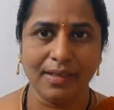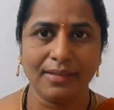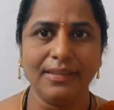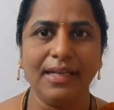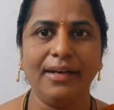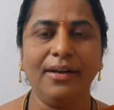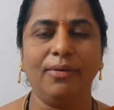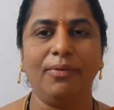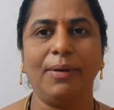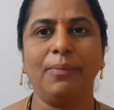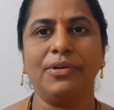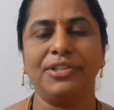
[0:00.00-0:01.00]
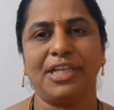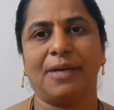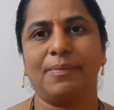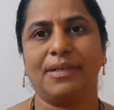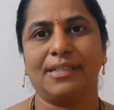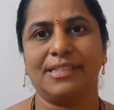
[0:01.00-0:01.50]
Then one more
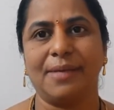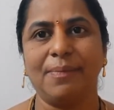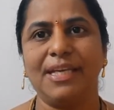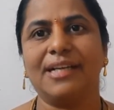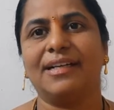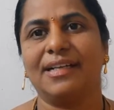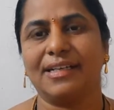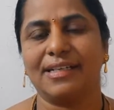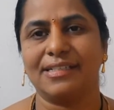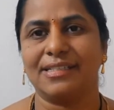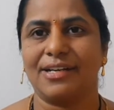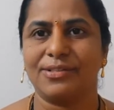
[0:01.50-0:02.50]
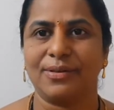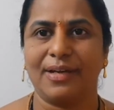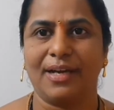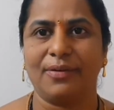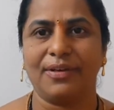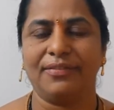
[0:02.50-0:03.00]
chapter, semiconductors also I
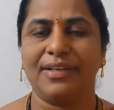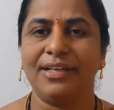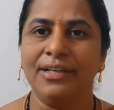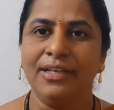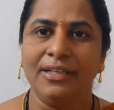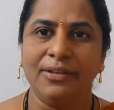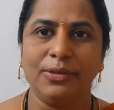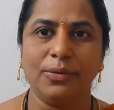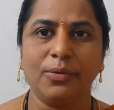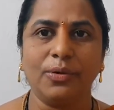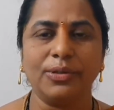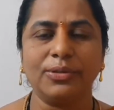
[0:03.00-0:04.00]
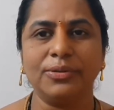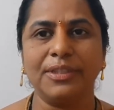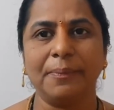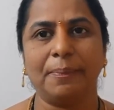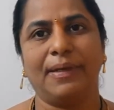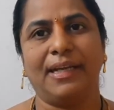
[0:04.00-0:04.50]
have given. You go through
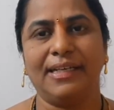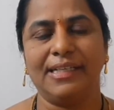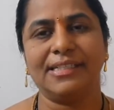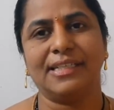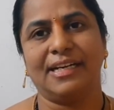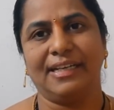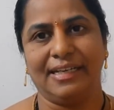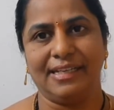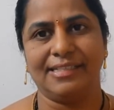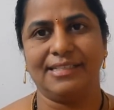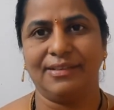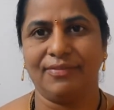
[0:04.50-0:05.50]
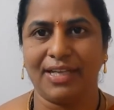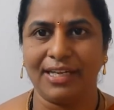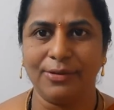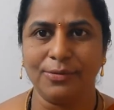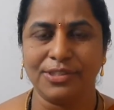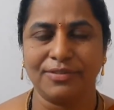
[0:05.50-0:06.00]
the playlist and it is very
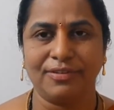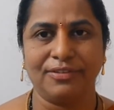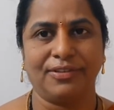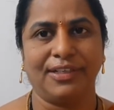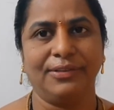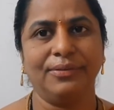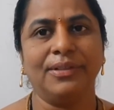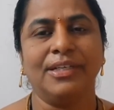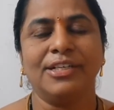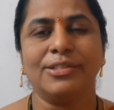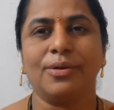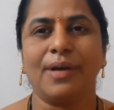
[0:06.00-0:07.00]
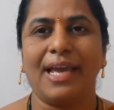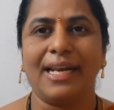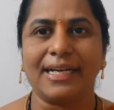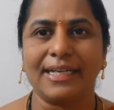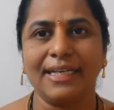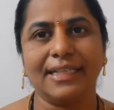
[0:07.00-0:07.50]
useful for you. So
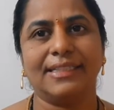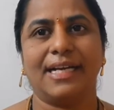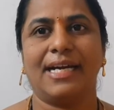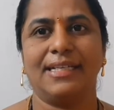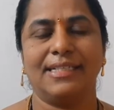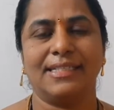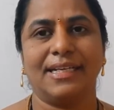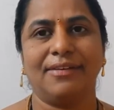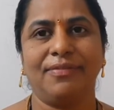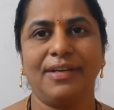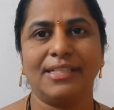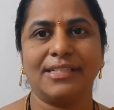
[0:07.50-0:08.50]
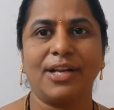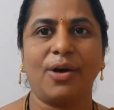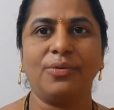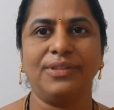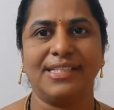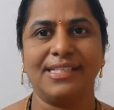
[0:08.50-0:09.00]
electric charges and fields,
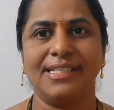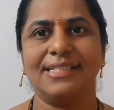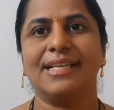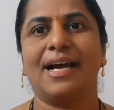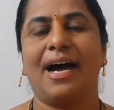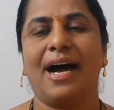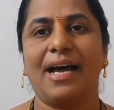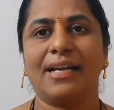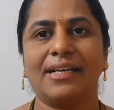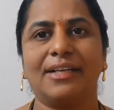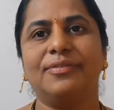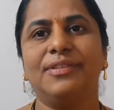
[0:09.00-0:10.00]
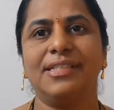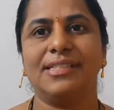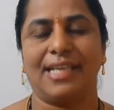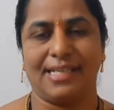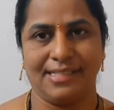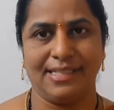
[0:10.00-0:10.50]
now this is the heart of this
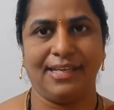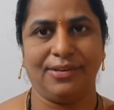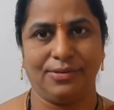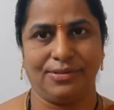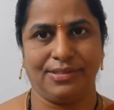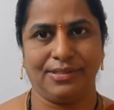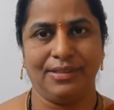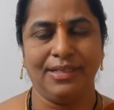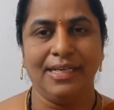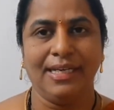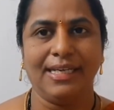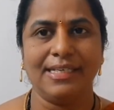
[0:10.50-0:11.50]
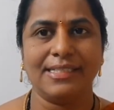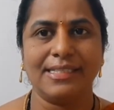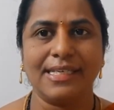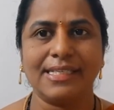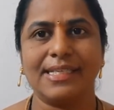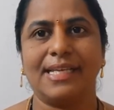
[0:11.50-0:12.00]
SAQs. In
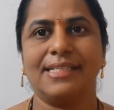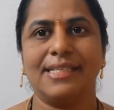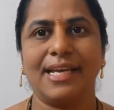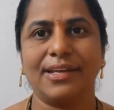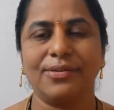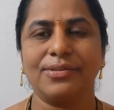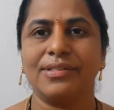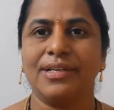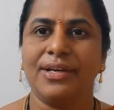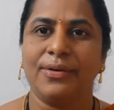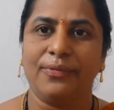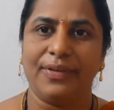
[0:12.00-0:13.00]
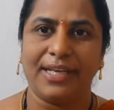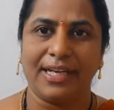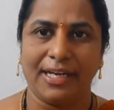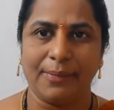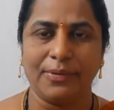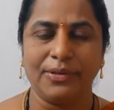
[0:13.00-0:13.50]
6 SAQs, we
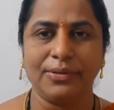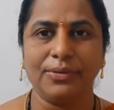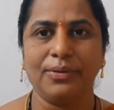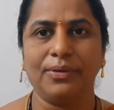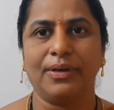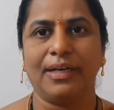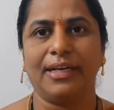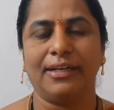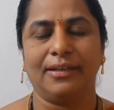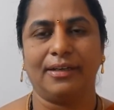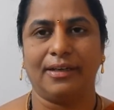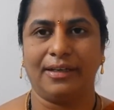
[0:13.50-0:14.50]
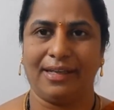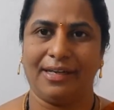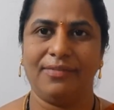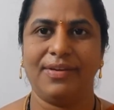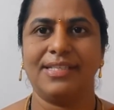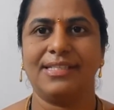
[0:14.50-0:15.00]
can able to read
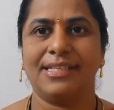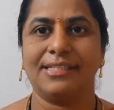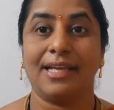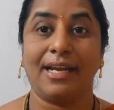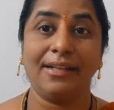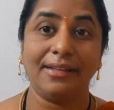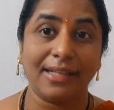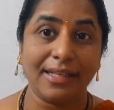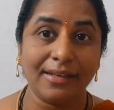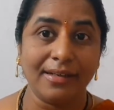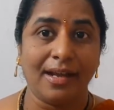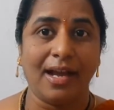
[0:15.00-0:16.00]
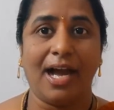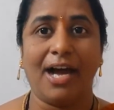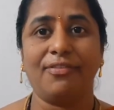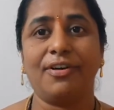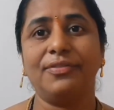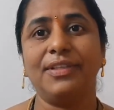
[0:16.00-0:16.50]
anyway 6, and then
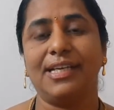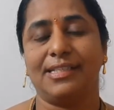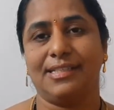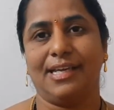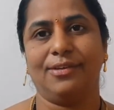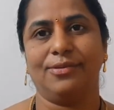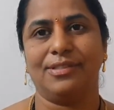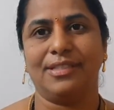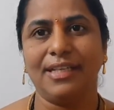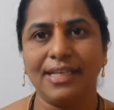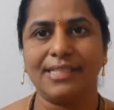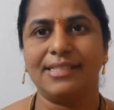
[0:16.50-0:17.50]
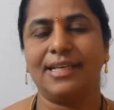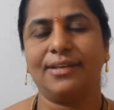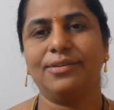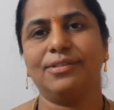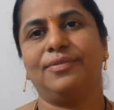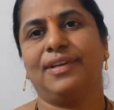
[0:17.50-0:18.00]
half of the SAQs, 3
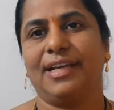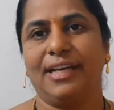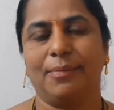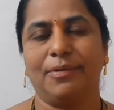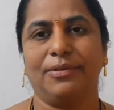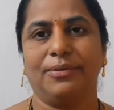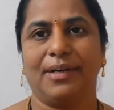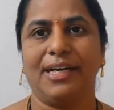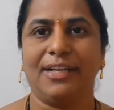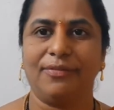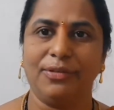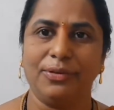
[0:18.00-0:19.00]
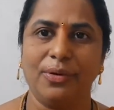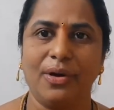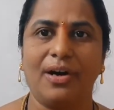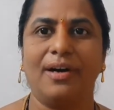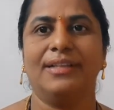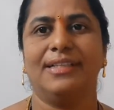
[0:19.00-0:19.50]
SAQs we can able to write if you know
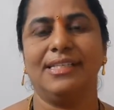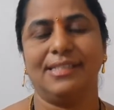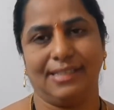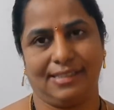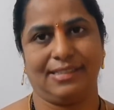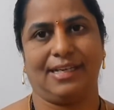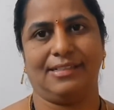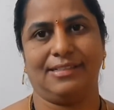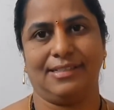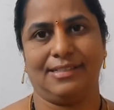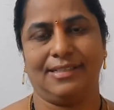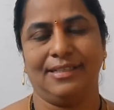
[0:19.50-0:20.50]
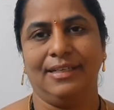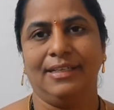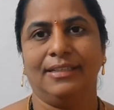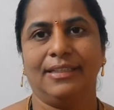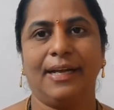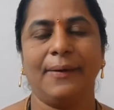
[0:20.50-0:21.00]
all these 6 answers.
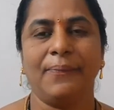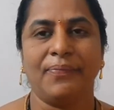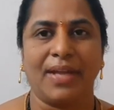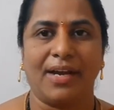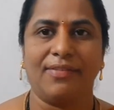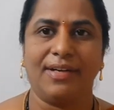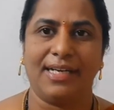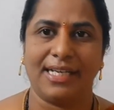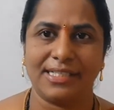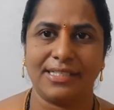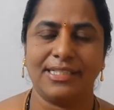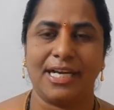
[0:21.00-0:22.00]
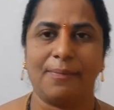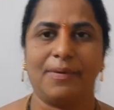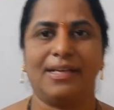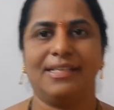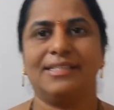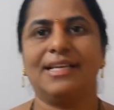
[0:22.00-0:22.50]
Then our next chapter
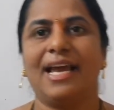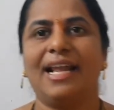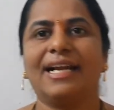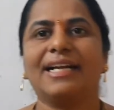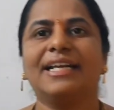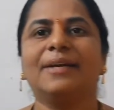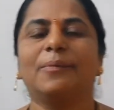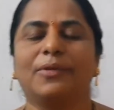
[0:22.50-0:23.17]
is the electric